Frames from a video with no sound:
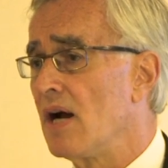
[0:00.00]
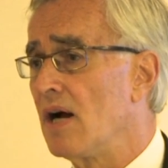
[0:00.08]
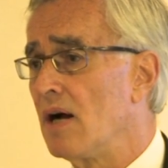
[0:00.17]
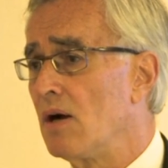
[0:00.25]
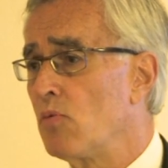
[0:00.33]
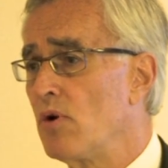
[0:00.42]

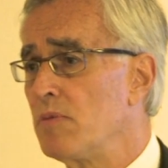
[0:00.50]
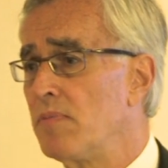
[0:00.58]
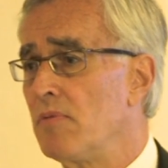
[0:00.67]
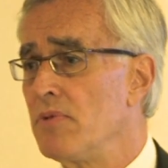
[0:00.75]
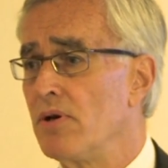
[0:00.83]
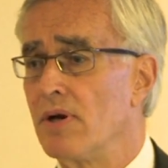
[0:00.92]
with
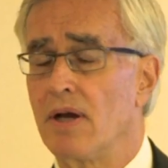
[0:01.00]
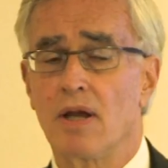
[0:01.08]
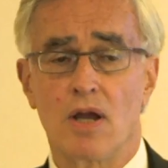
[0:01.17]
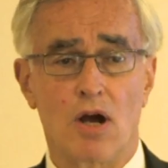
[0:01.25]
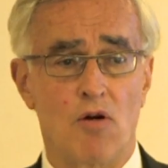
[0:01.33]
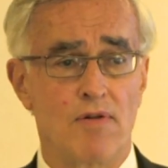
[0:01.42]
Bermuda
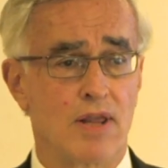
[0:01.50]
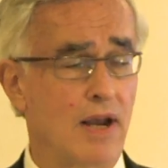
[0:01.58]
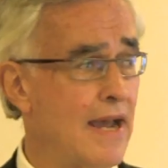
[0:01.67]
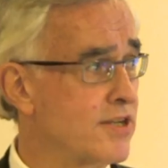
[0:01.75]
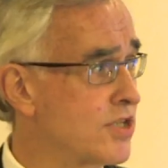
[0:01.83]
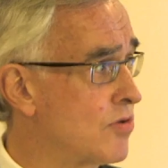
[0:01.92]
over the
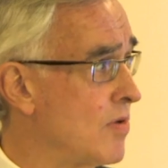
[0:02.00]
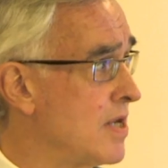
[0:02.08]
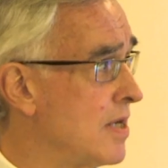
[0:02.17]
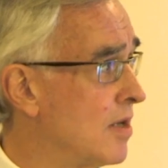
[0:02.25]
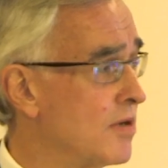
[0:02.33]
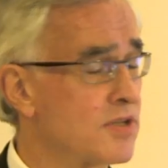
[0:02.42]
last 3
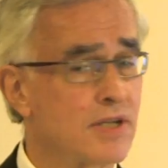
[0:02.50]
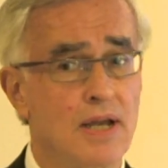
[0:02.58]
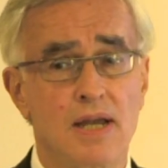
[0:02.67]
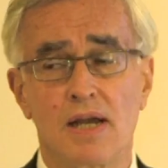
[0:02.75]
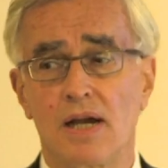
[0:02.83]
years.